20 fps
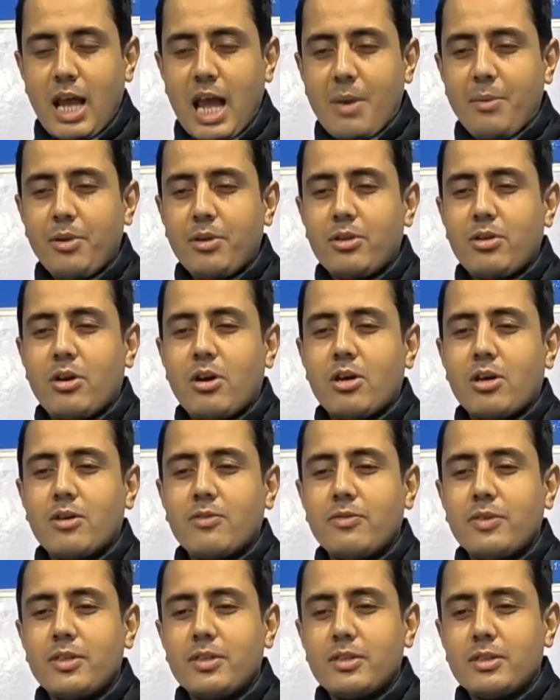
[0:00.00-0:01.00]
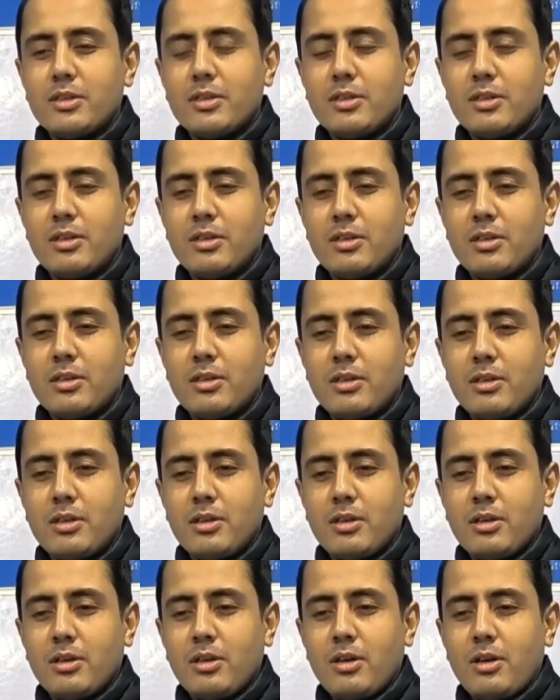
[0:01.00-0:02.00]
have you thought of it?
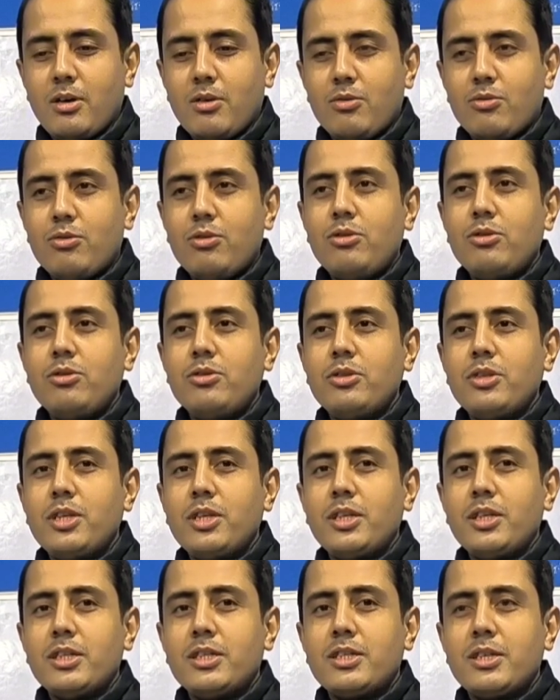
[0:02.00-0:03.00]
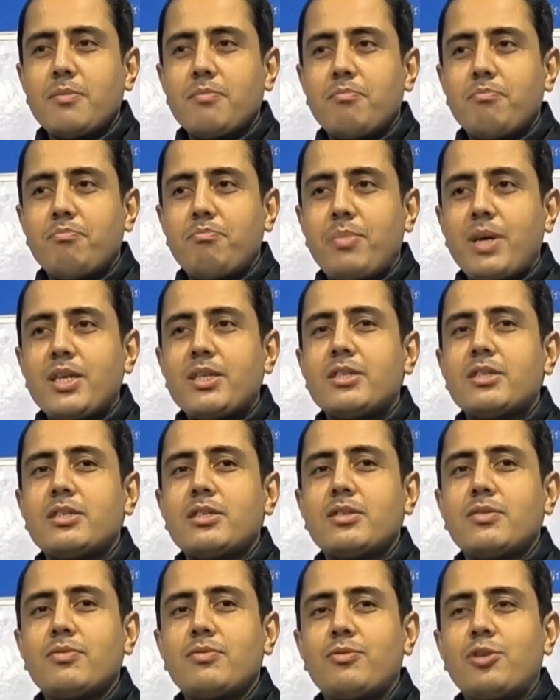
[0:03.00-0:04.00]
Who do you think is the
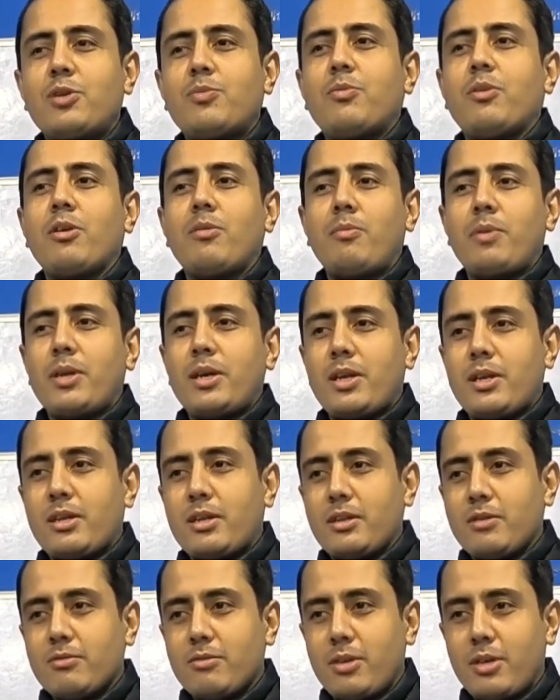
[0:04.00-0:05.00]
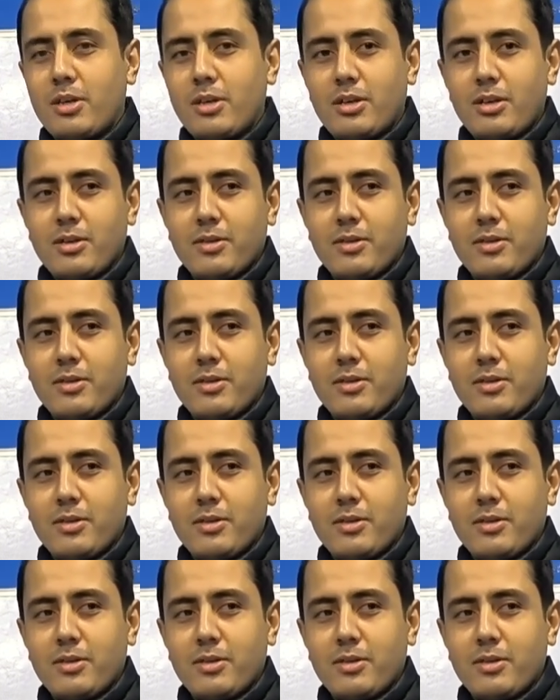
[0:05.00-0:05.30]
best football player in the world?